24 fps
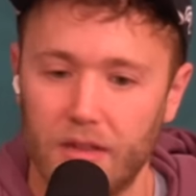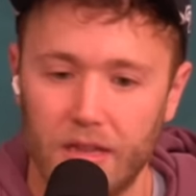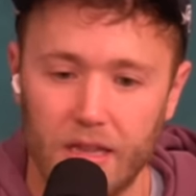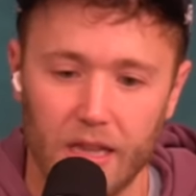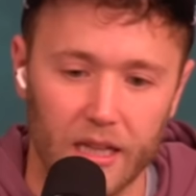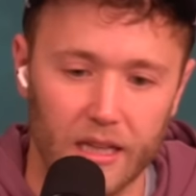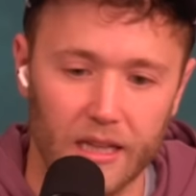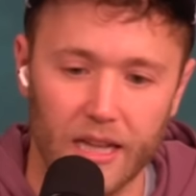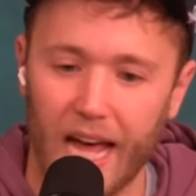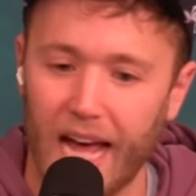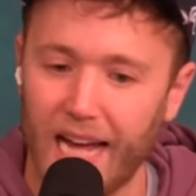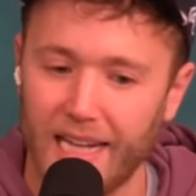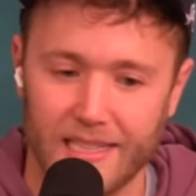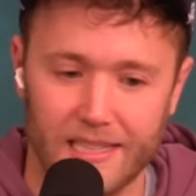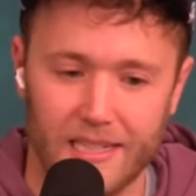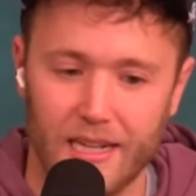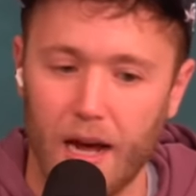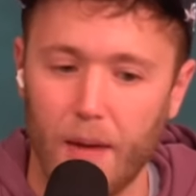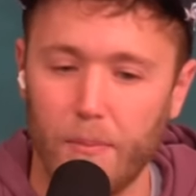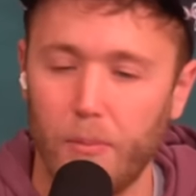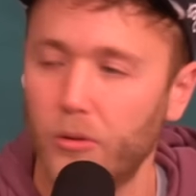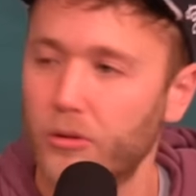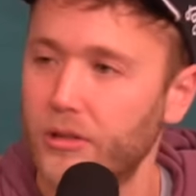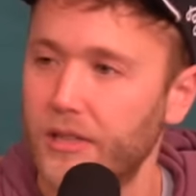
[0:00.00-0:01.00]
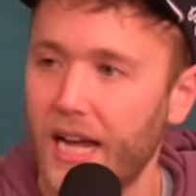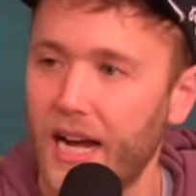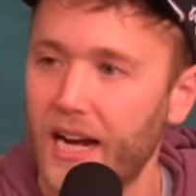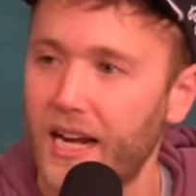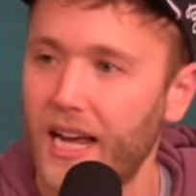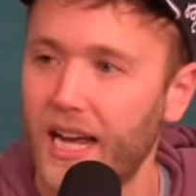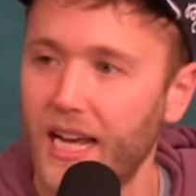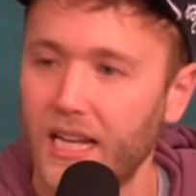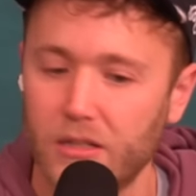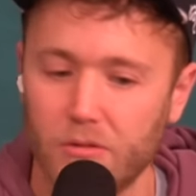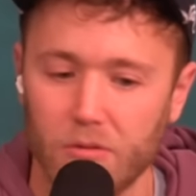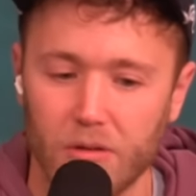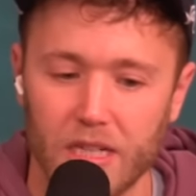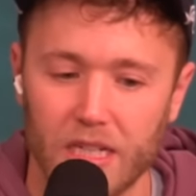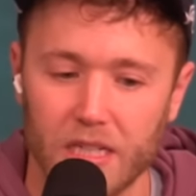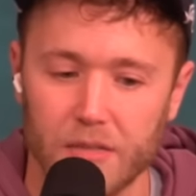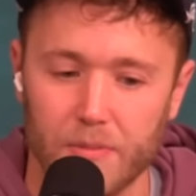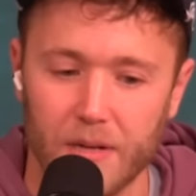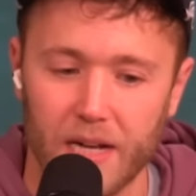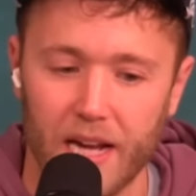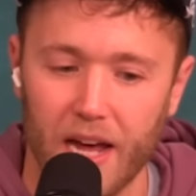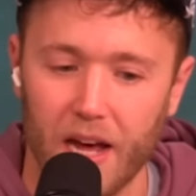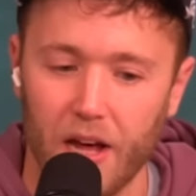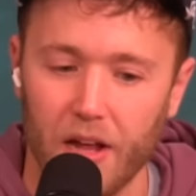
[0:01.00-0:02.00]
the last couple decades when he's
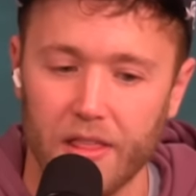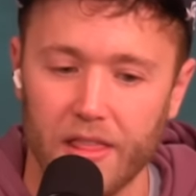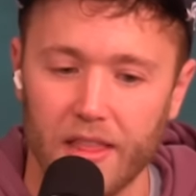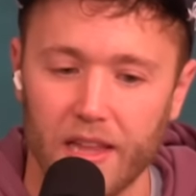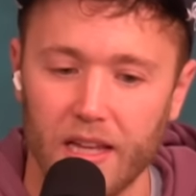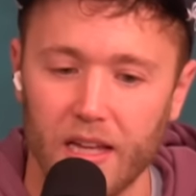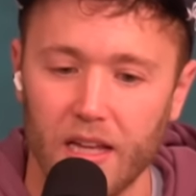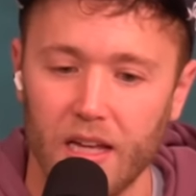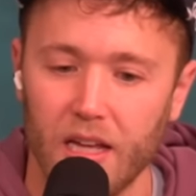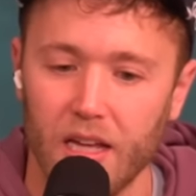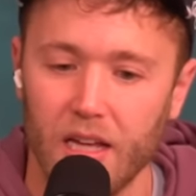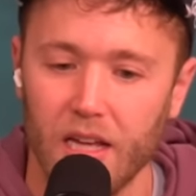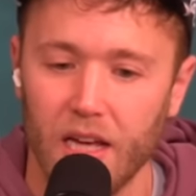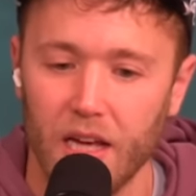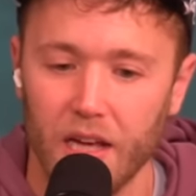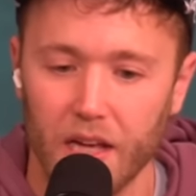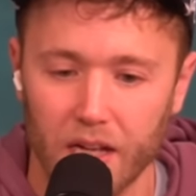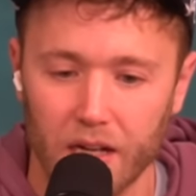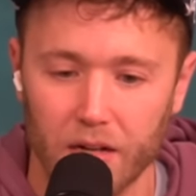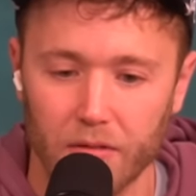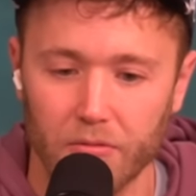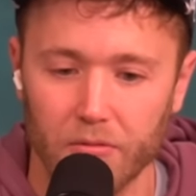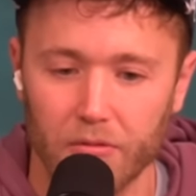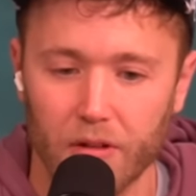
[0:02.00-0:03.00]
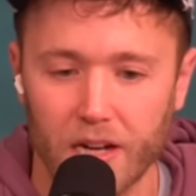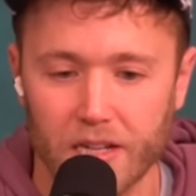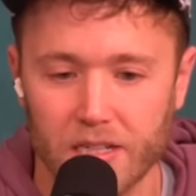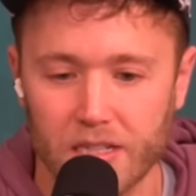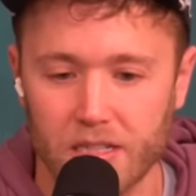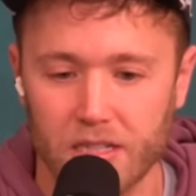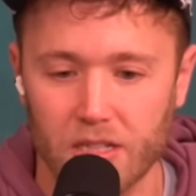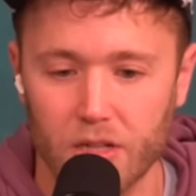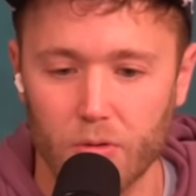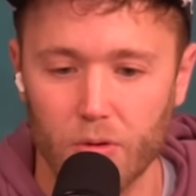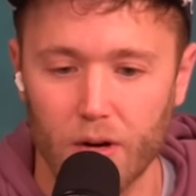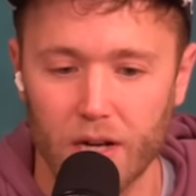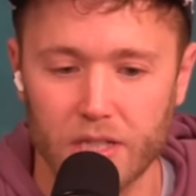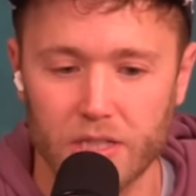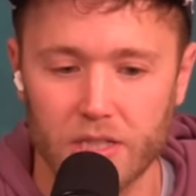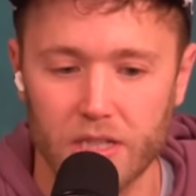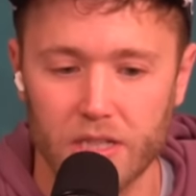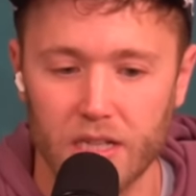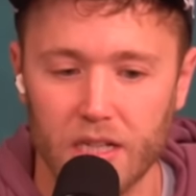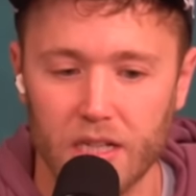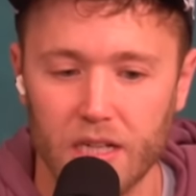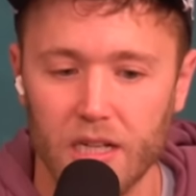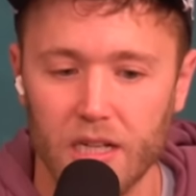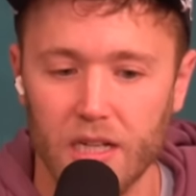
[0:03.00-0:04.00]
been healthy, and it raises the
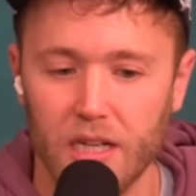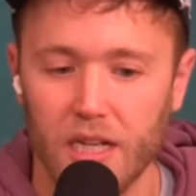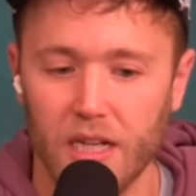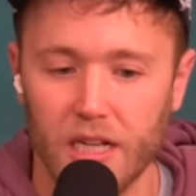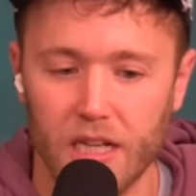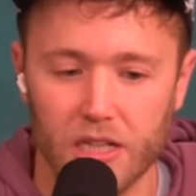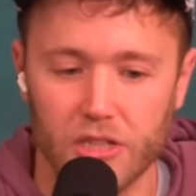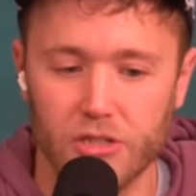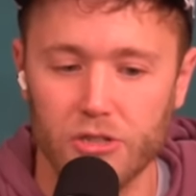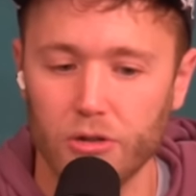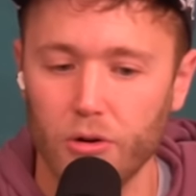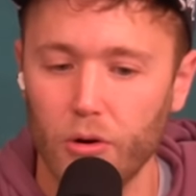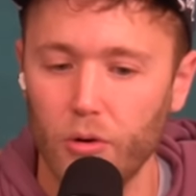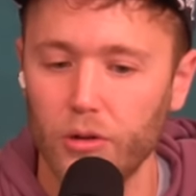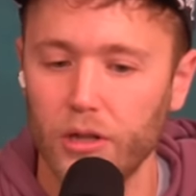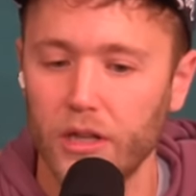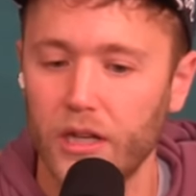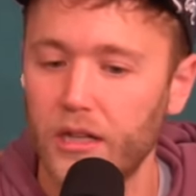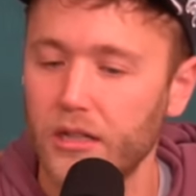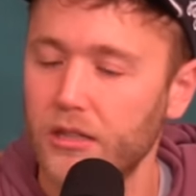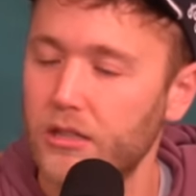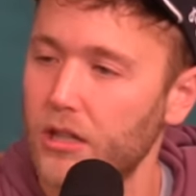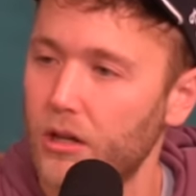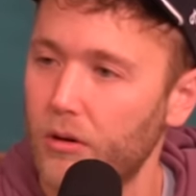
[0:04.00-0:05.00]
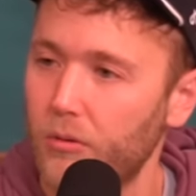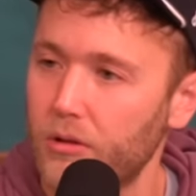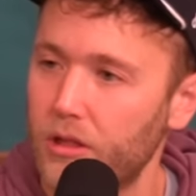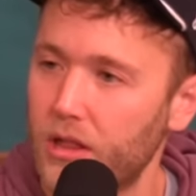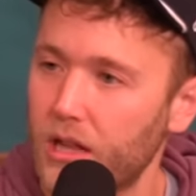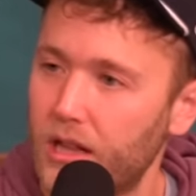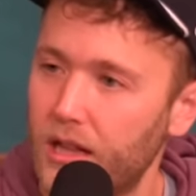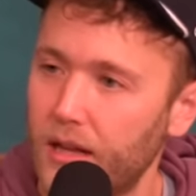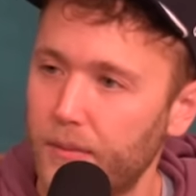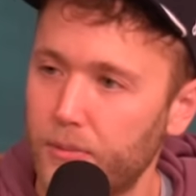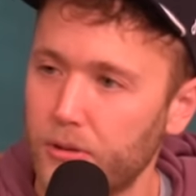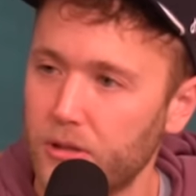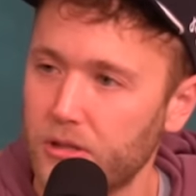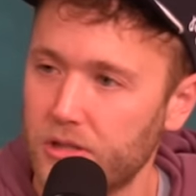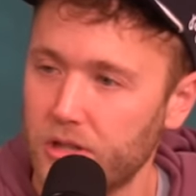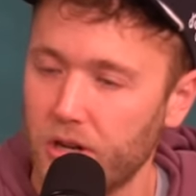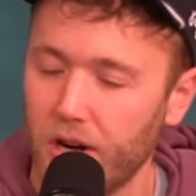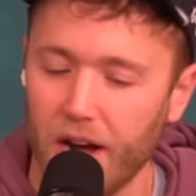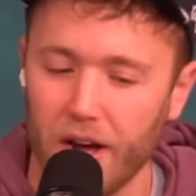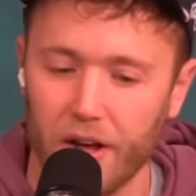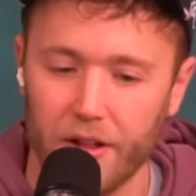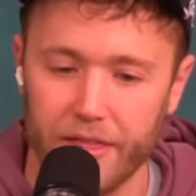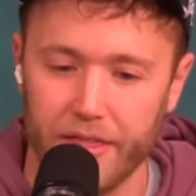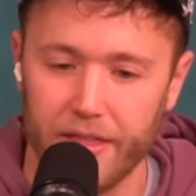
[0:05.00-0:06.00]
question: Is your only concern with the Clippers their
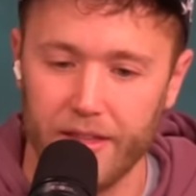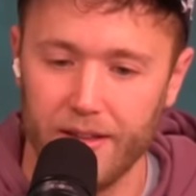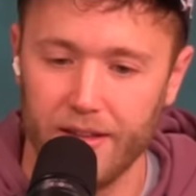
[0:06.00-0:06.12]
health?